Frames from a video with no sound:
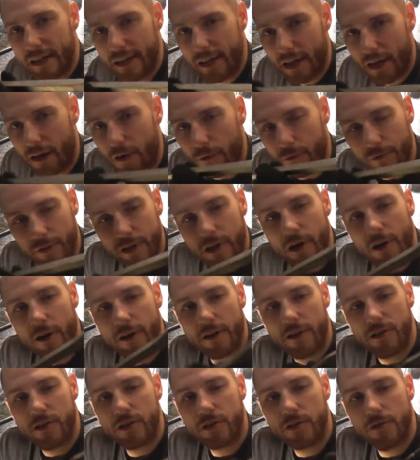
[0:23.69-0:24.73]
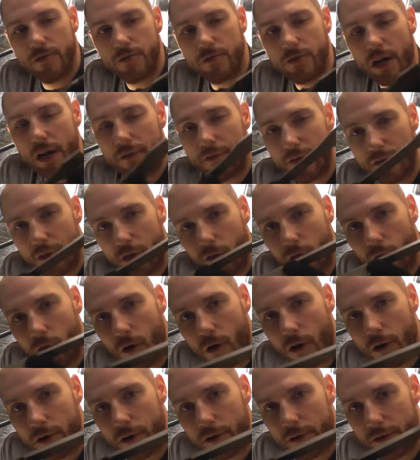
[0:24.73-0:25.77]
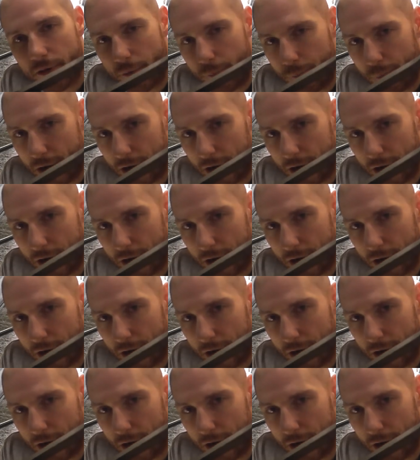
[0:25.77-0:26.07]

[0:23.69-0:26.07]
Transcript: Now, regarding the screwdriver, the longer the